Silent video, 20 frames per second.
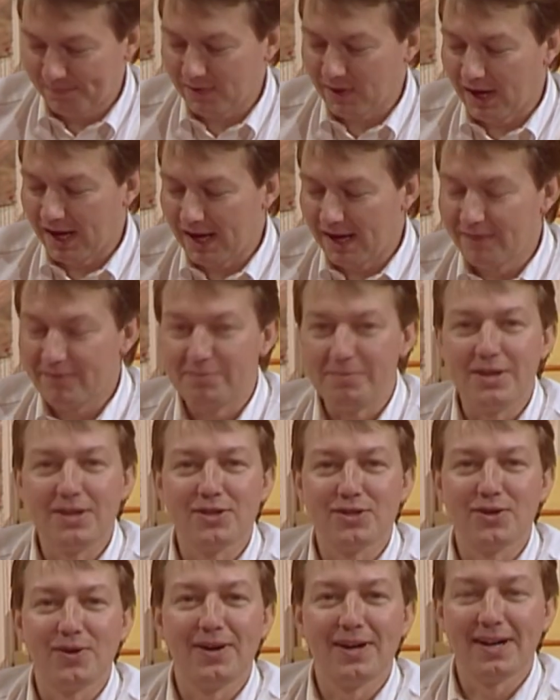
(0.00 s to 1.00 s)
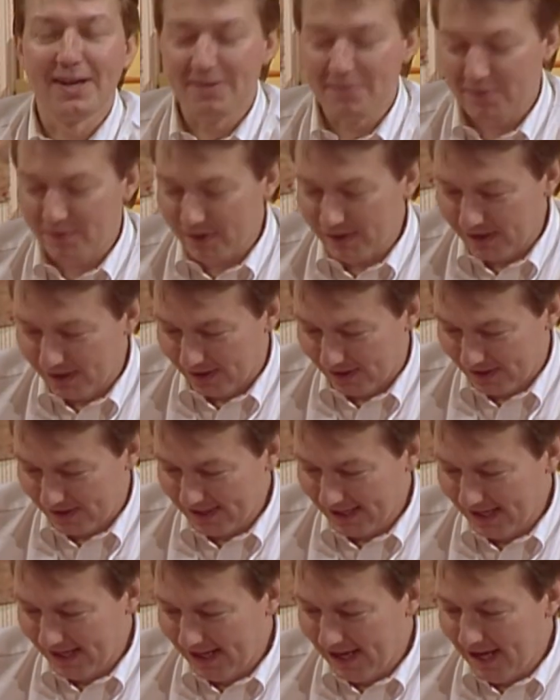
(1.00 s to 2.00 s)
I've been showing it for years.
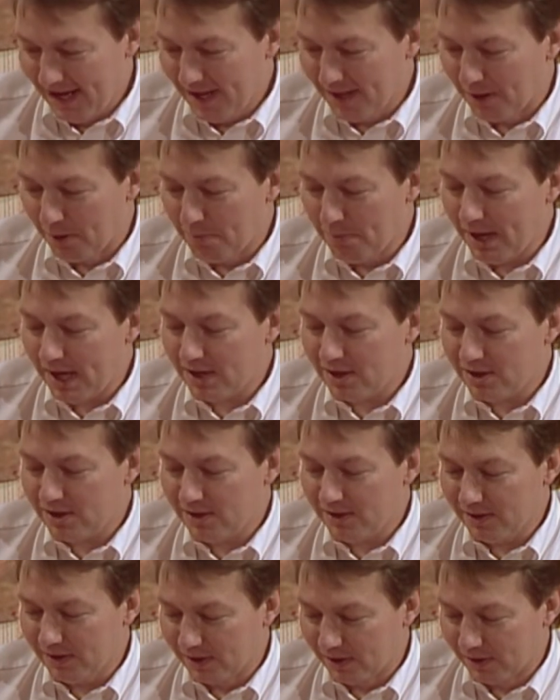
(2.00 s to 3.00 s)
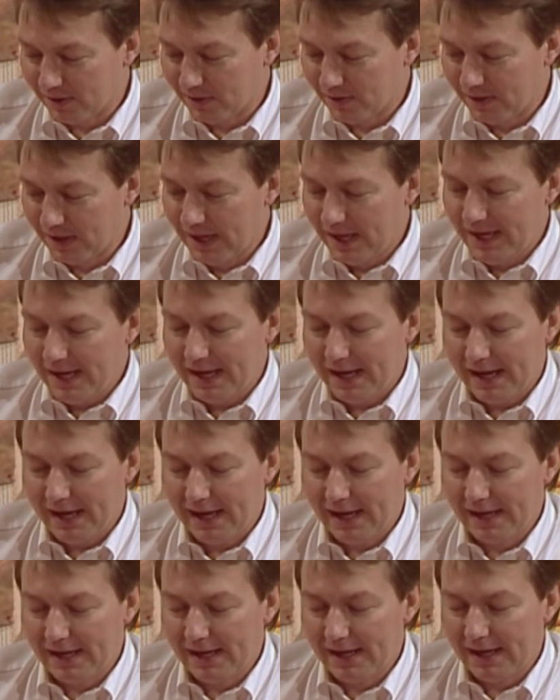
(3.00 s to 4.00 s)
the best to you,
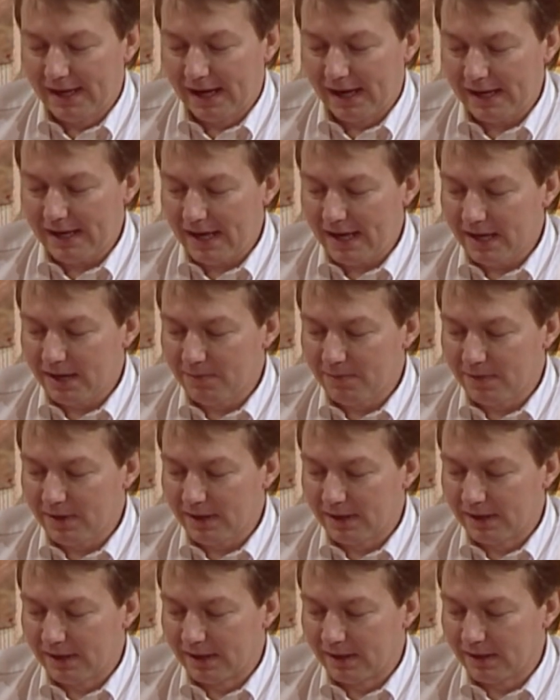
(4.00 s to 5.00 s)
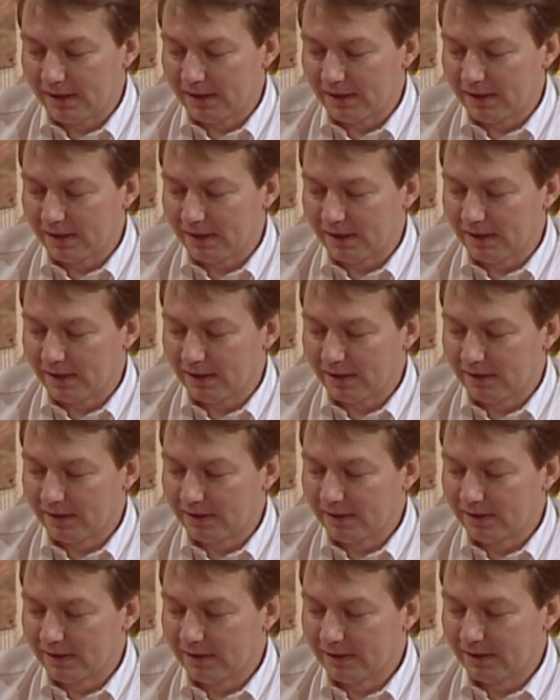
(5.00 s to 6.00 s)
and uh, I can't even read uh, the. Uh,
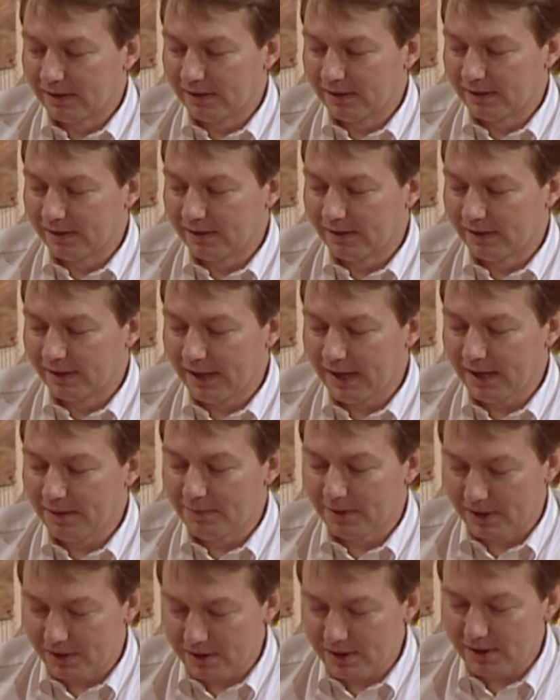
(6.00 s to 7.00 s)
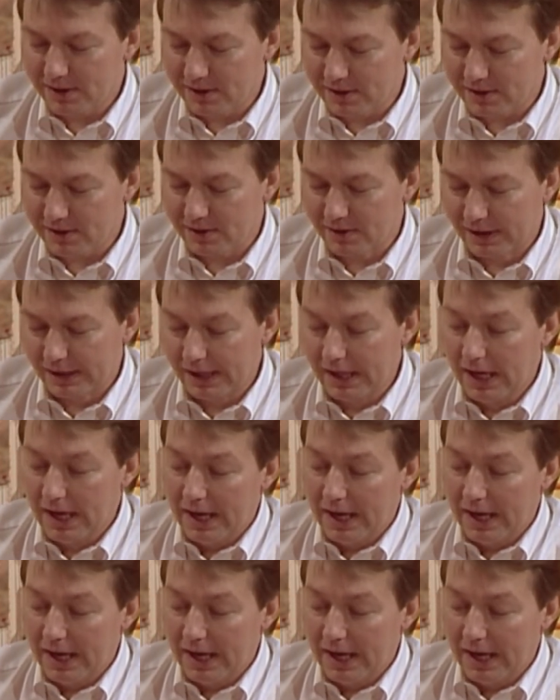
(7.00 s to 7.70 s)
the name, and it's just as good.